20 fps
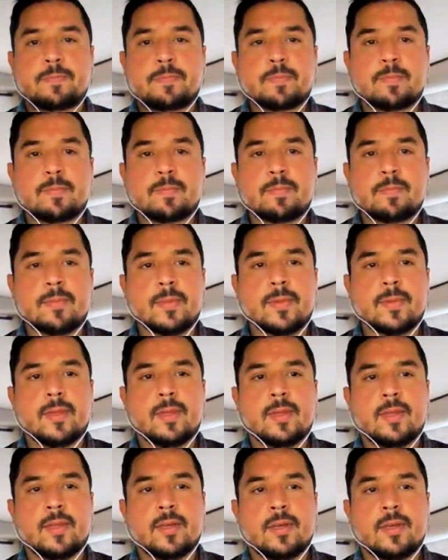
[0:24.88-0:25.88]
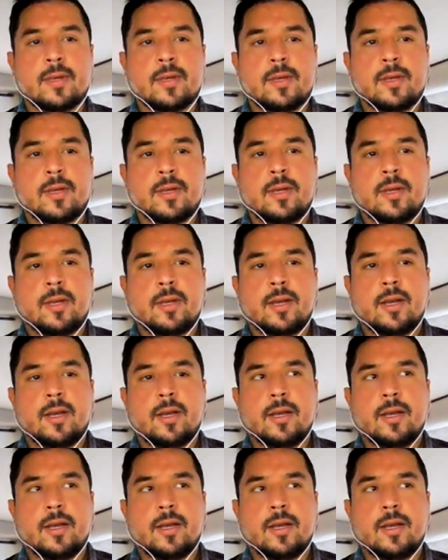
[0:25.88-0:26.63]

(no one is talking)